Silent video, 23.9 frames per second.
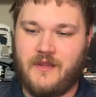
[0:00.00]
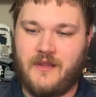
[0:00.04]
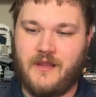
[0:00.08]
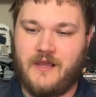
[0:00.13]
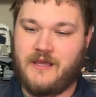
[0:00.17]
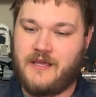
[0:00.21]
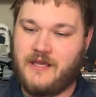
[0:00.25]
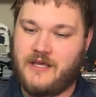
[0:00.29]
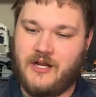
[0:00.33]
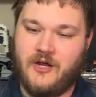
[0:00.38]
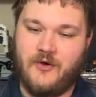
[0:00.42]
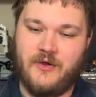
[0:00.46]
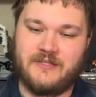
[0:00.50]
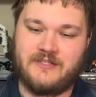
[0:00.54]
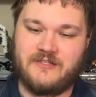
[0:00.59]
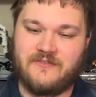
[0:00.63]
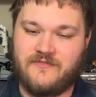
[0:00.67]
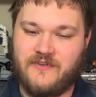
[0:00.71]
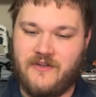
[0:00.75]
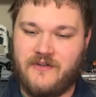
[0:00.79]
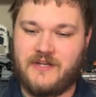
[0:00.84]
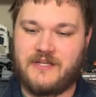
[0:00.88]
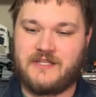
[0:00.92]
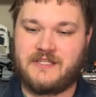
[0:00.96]
It's a
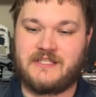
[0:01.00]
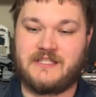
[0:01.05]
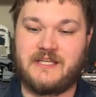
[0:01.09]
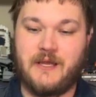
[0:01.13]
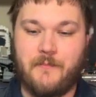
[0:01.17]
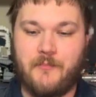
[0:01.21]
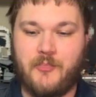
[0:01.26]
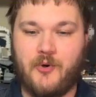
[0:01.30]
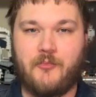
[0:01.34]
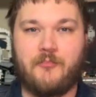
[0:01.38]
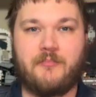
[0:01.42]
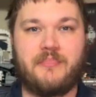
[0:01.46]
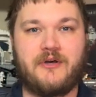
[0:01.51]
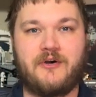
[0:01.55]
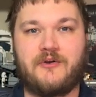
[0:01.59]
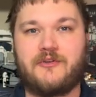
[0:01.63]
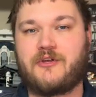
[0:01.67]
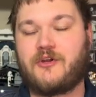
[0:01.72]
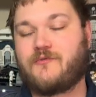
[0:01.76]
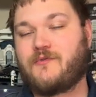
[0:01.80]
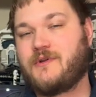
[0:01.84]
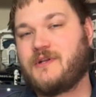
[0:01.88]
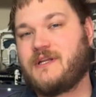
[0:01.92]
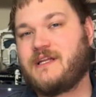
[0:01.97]
very simple build.
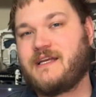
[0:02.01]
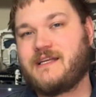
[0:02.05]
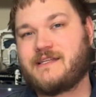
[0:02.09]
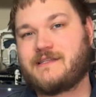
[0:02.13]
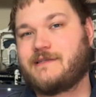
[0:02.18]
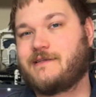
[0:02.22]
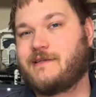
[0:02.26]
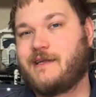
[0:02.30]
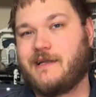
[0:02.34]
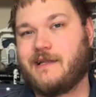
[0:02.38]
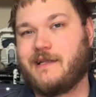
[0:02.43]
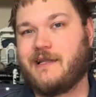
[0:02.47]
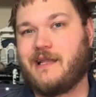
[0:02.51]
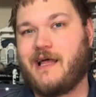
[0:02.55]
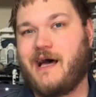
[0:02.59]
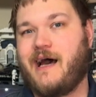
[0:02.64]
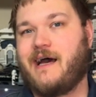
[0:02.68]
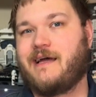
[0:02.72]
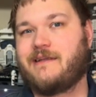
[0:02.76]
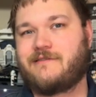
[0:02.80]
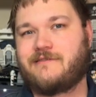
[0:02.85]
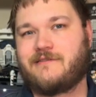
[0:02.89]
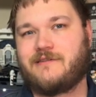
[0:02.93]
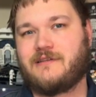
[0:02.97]
There really isn't a
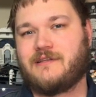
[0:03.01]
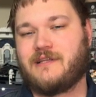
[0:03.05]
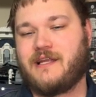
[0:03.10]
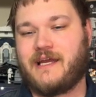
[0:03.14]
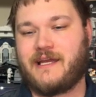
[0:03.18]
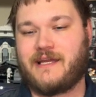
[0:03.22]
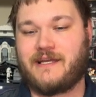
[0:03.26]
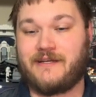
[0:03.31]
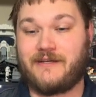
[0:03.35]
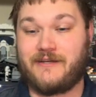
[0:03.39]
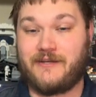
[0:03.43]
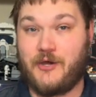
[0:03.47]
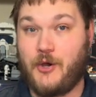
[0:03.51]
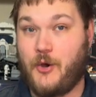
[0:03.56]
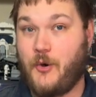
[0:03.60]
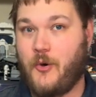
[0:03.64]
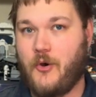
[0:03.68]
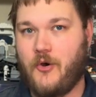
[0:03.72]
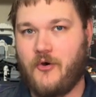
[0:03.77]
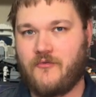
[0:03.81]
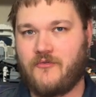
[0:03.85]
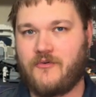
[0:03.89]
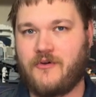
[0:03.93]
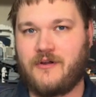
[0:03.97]
lot to
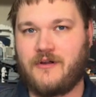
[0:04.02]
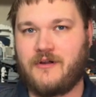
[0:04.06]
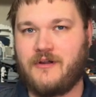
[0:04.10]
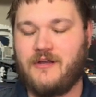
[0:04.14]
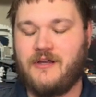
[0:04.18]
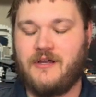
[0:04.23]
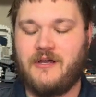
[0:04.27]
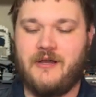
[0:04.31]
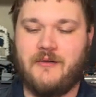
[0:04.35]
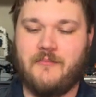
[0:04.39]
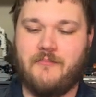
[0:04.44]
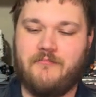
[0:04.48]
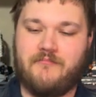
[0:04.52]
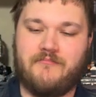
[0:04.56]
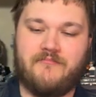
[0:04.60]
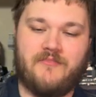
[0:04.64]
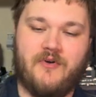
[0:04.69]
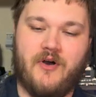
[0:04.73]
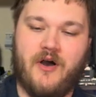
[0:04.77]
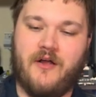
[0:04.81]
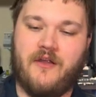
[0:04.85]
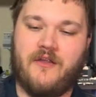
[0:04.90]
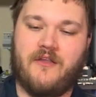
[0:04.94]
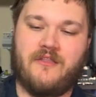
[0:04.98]
go over,
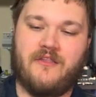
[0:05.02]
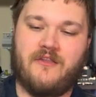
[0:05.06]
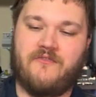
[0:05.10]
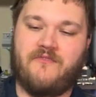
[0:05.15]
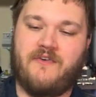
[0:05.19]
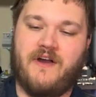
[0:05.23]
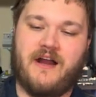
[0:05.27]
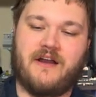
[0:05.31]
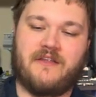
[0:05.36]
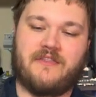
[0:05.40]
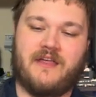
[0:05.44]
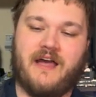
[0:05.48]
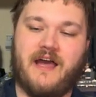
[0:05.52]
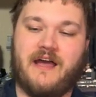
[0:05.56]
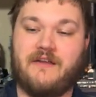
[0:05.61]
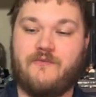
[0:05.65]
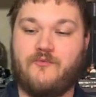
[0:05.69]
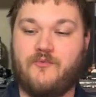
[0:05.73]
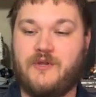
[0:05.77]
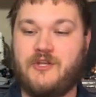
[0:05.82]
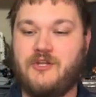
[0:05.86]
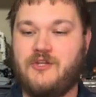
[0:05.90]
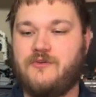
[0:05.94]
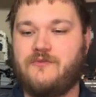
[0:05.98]
other than the fact that
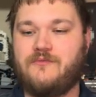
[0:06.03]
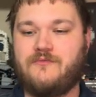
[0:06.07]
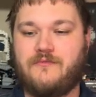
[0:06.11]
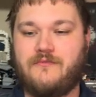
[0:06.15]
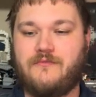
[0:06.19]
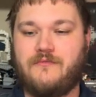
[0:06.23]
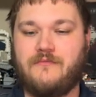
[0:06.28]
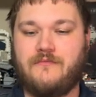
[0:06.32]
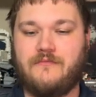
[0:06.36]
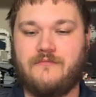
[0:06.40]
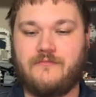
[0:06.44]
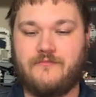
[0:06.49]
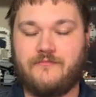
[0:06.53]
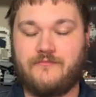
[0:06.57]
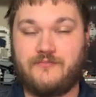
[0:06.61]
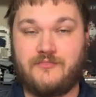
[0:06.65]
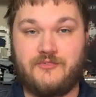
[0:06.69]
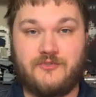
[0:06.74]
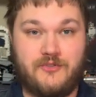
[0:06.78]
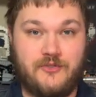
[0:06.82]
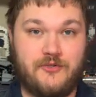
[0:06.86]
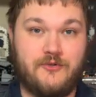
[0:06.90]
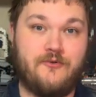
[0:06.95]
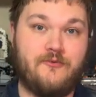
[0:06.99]
when you
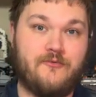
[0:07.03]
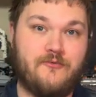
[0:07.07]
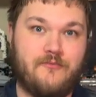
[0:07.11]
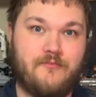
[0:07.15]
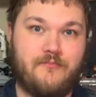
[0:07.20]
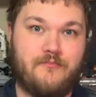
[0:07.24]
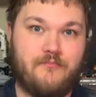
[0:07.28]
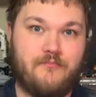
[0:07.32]
do